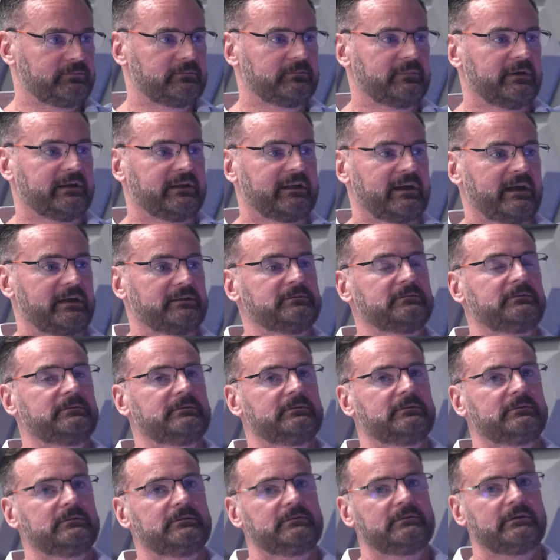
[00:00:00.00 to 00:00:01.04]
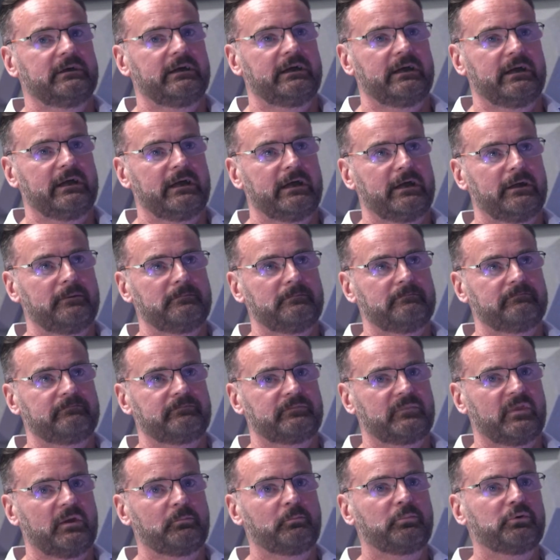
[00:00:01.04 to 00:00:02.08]
again,
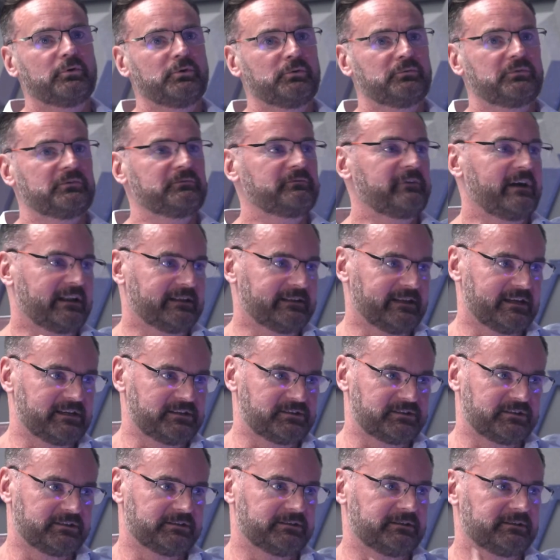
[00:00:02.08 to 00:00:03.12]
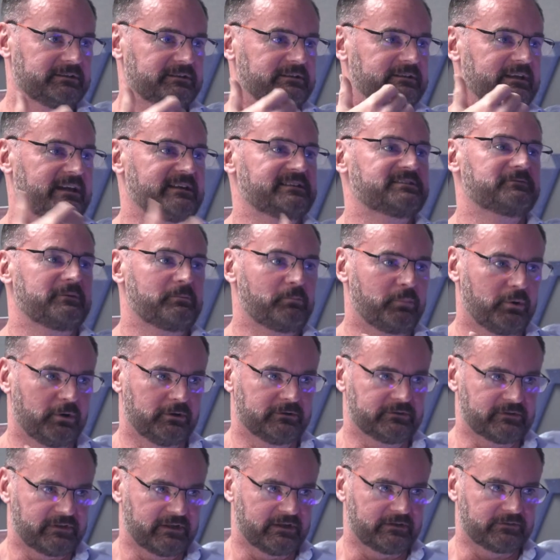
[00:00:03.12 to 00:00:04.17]
improving validation and data input
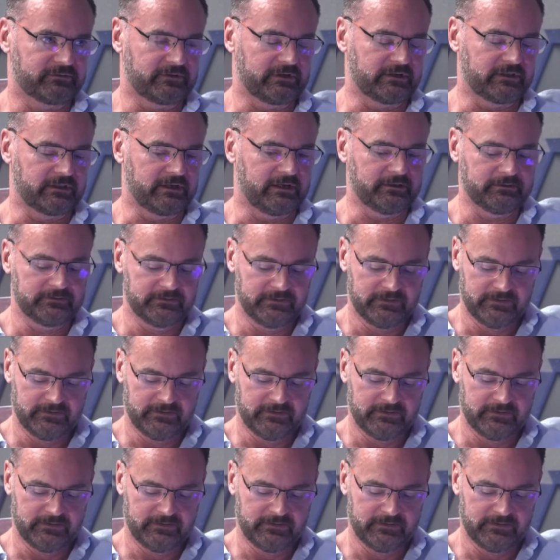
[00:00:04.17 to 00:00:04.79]
and things like that.